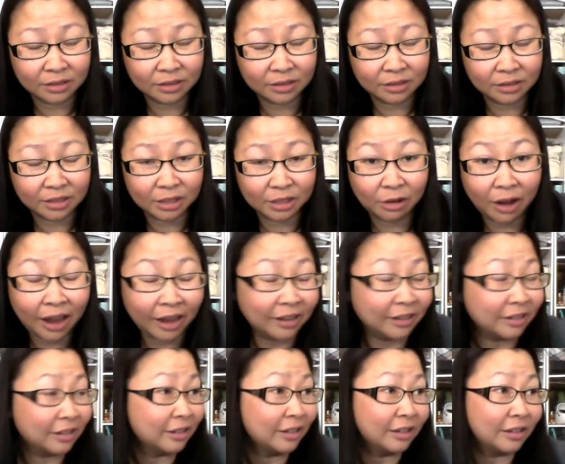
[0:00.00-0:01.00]
So
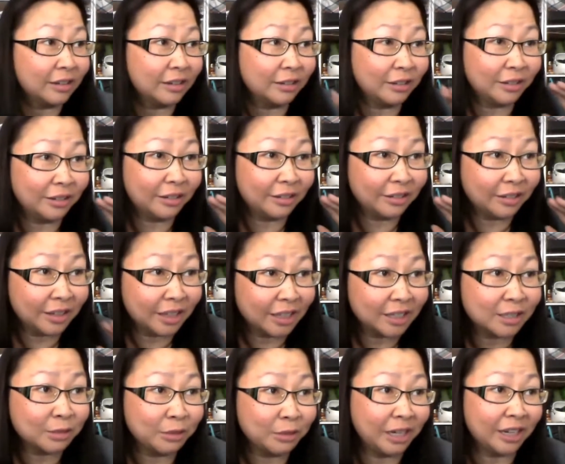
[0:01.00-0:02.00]

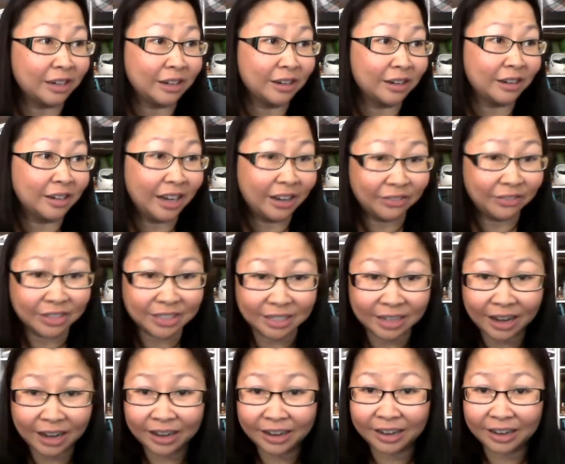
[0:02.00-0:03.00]
this week,
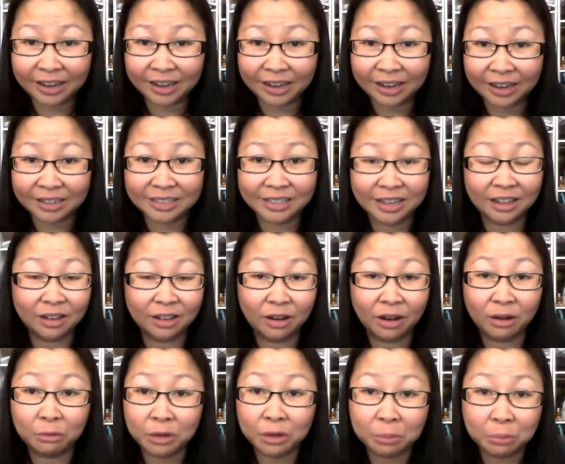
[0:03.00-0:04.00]
Navies and I got together
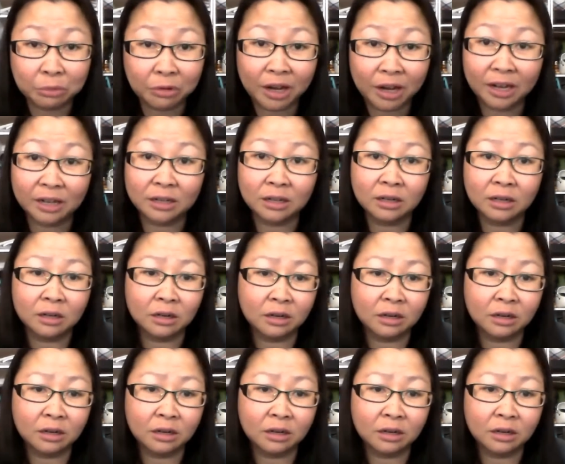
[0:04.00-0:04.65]
and we prayed